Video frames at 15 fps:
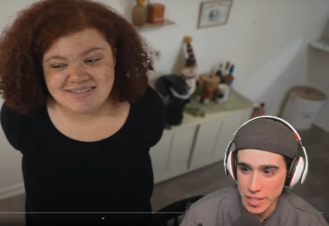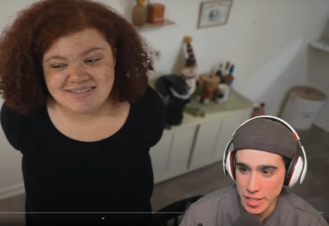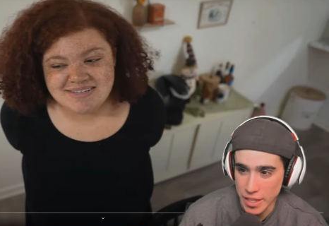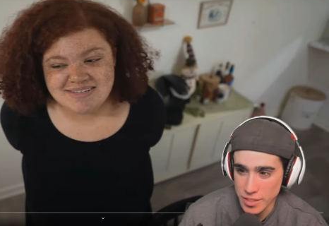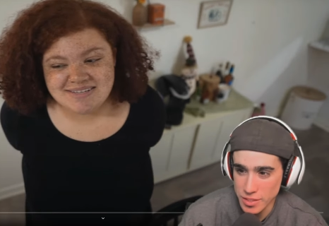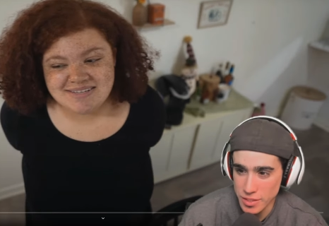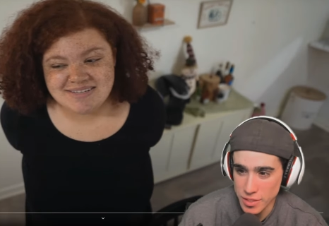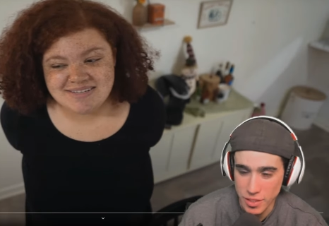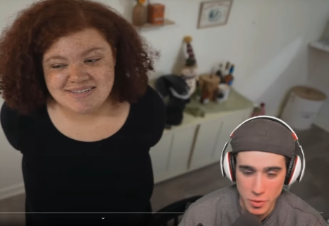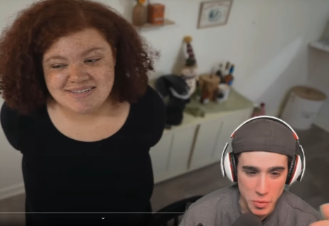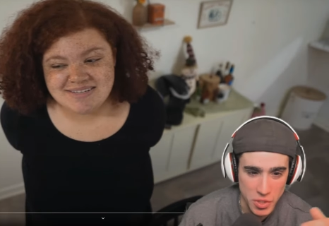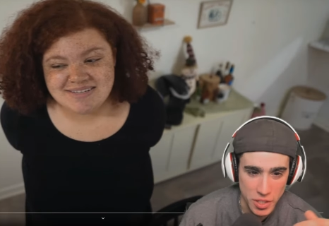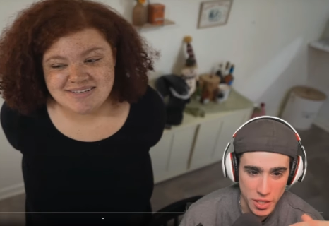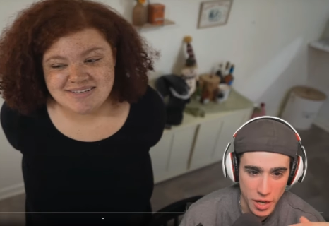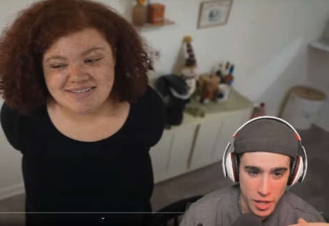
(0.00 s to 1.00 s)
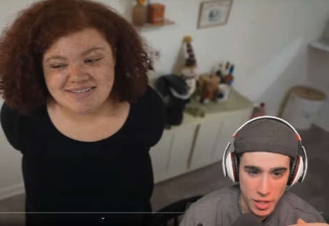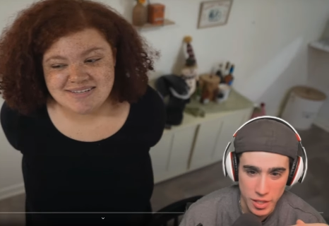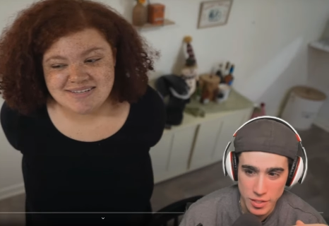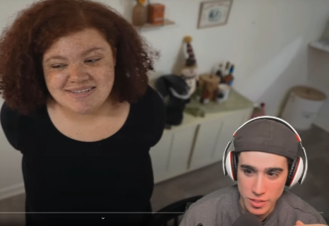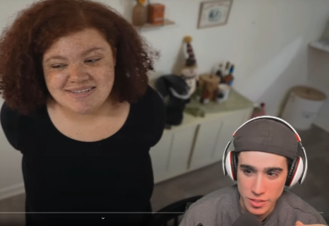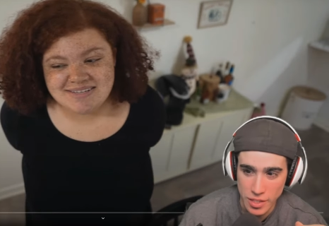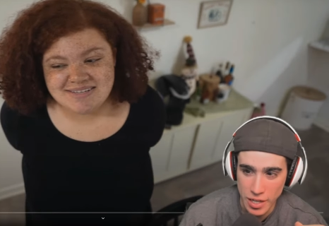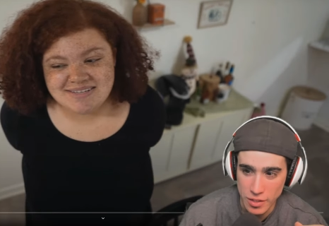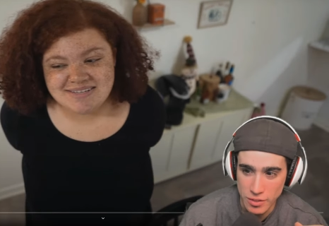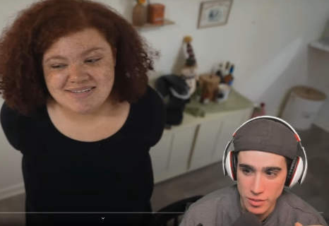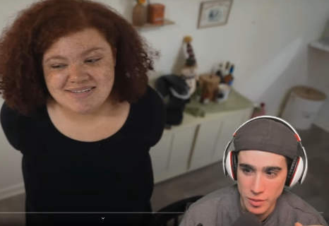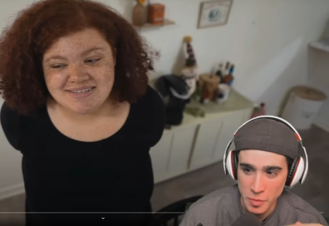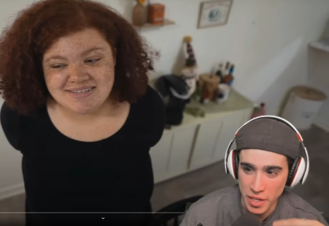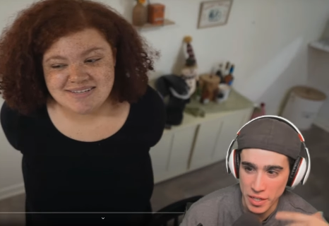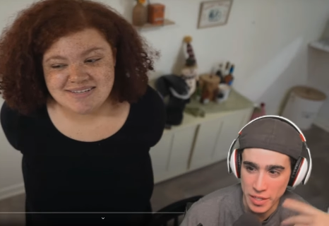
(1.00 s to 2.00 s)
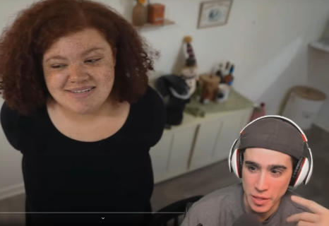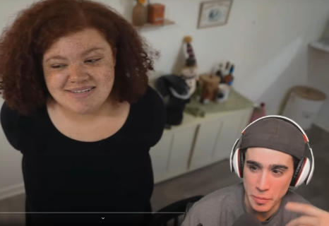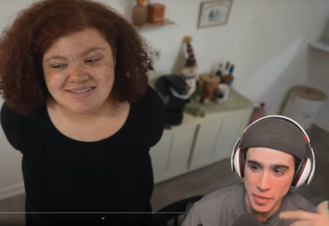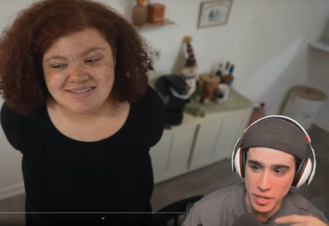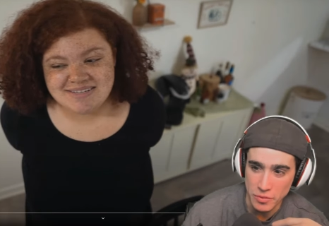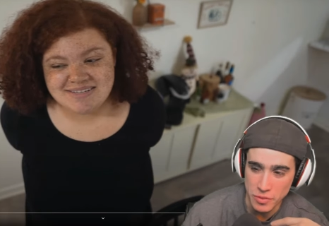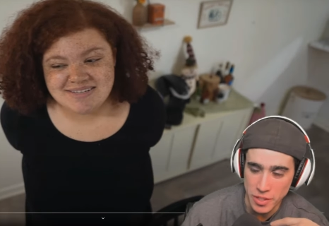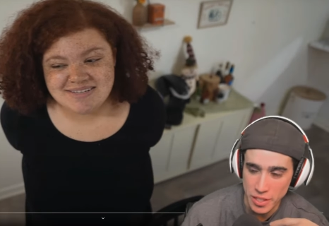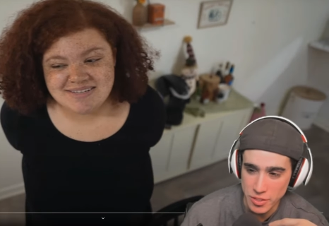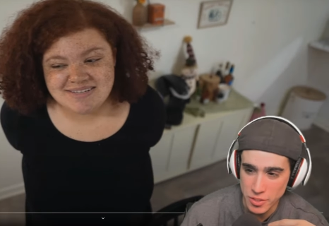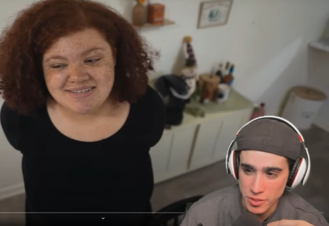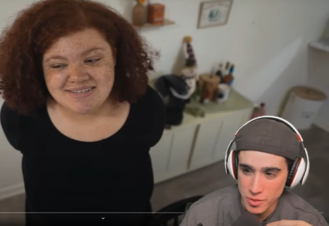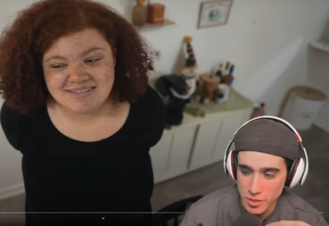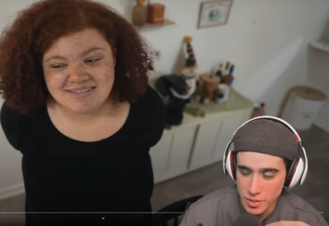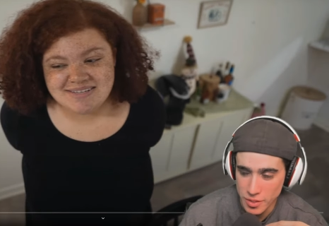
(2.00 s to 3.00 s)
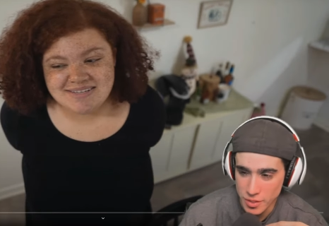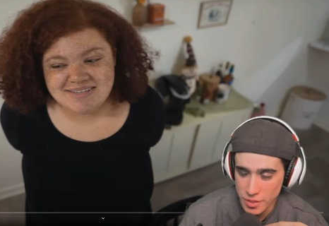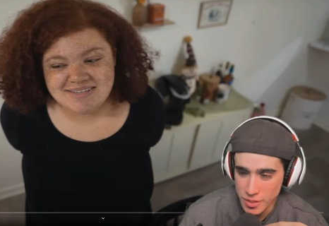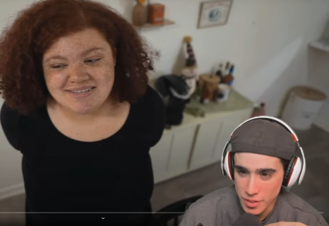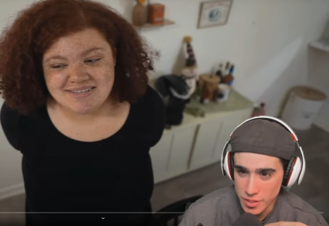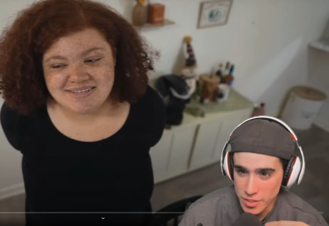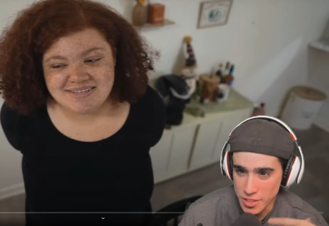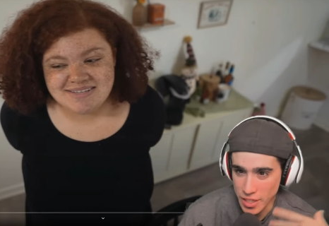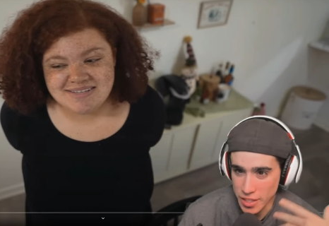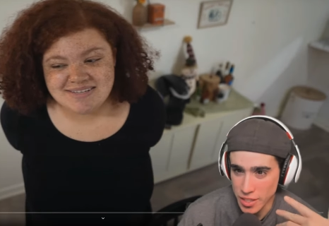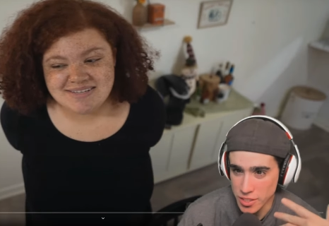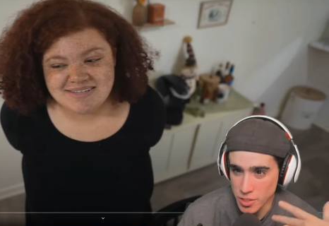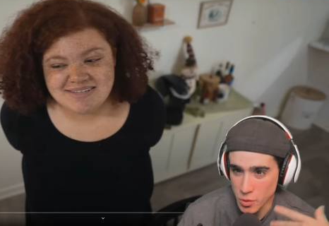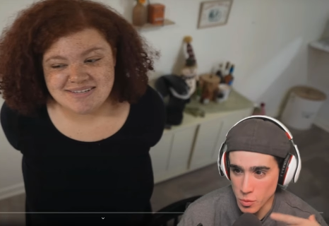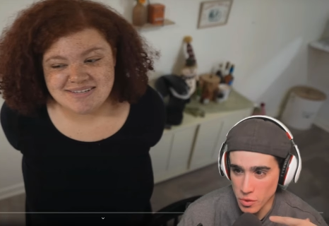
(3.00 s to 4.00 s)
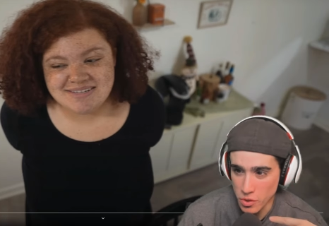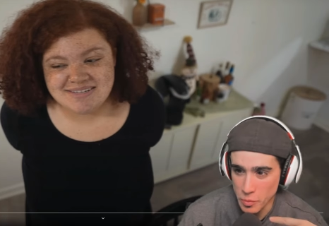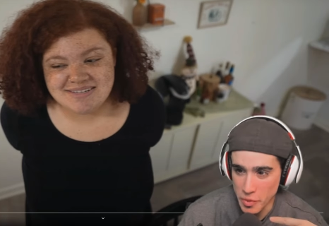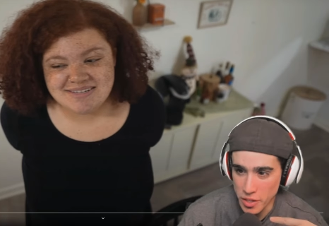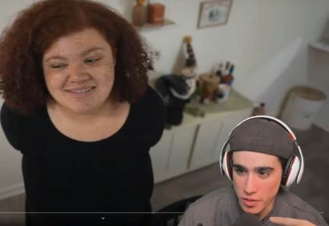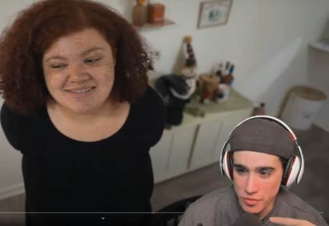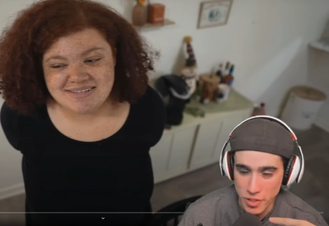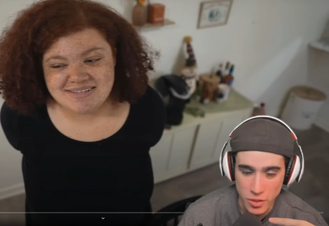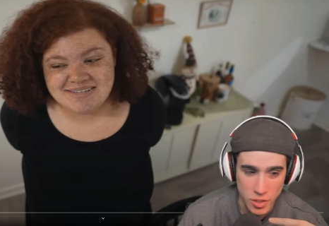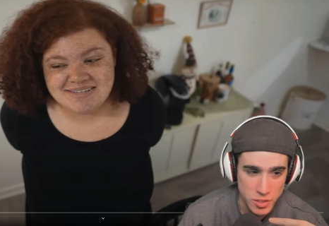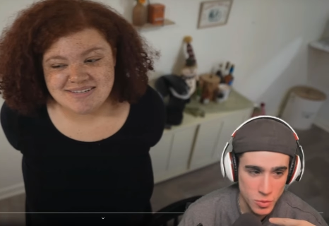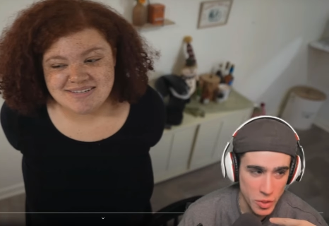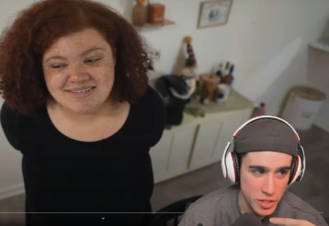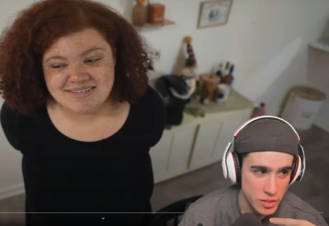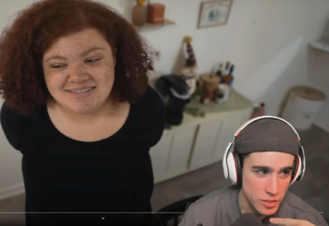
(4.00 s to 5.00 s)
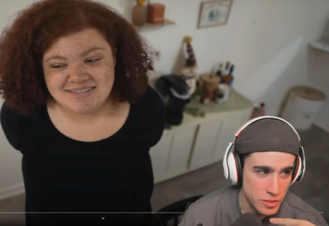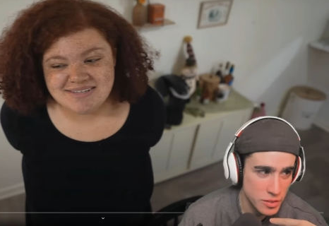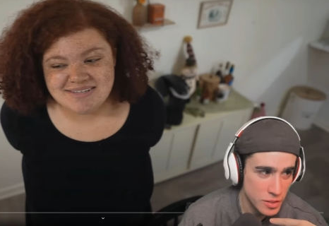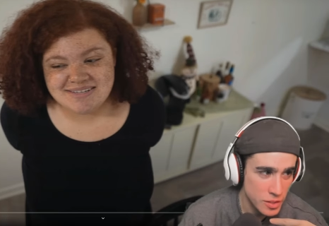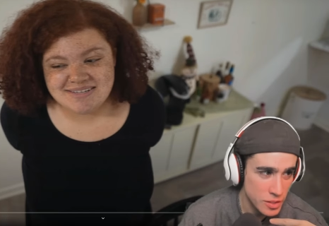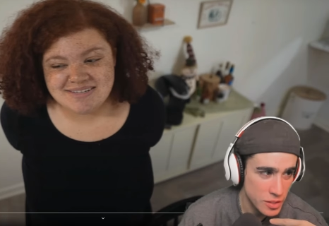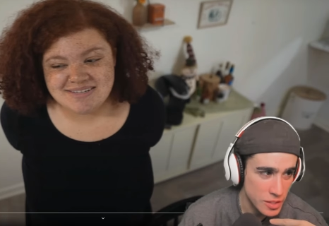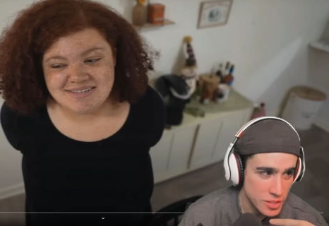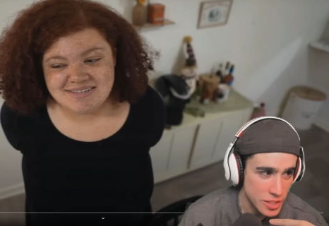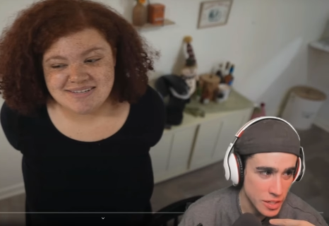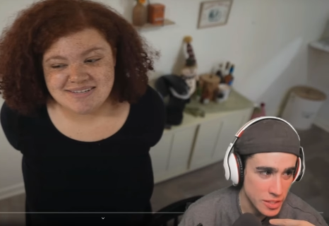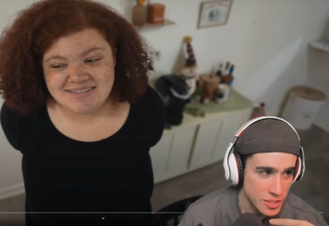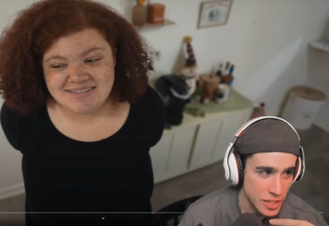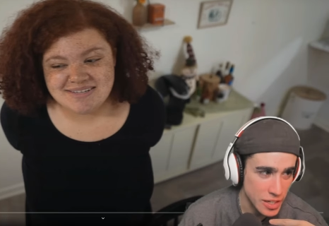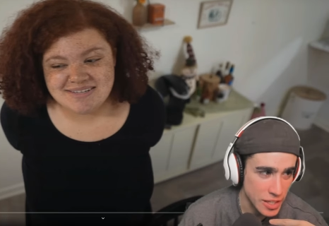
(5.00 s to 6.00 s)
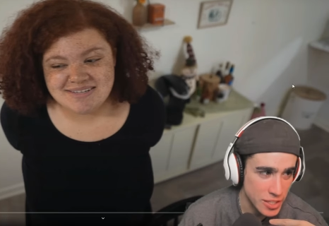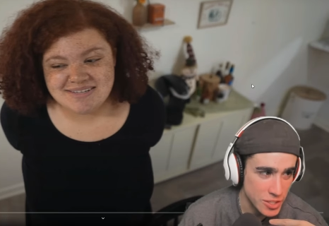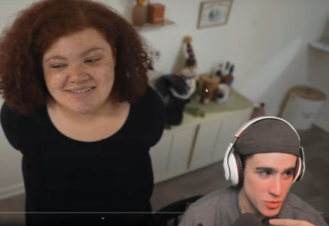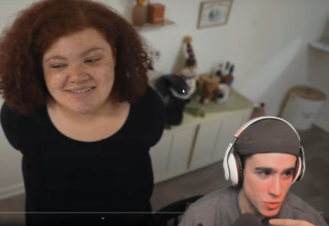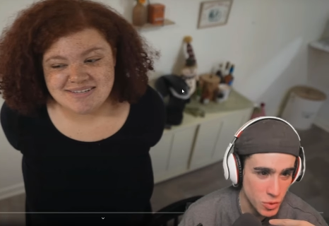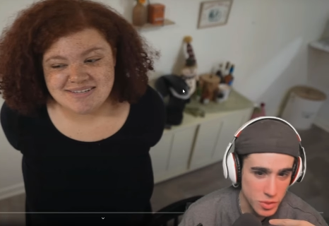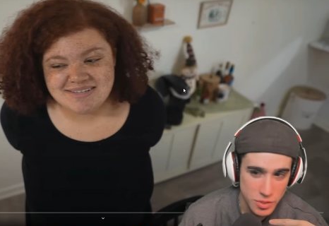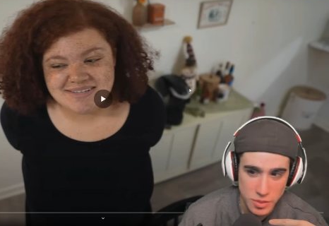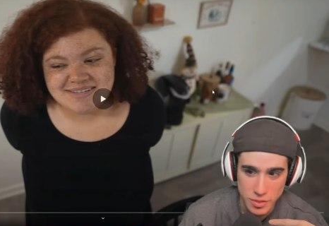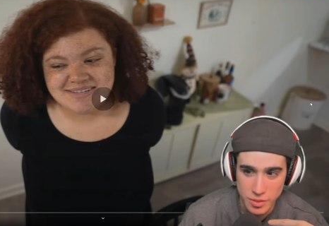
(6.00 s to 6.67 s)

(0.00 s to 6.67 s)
Speaker 1: against the community guidelines now? Am I going to get banned for that too? Saying that someone looked better if they lost weight? Is that is that against the rules?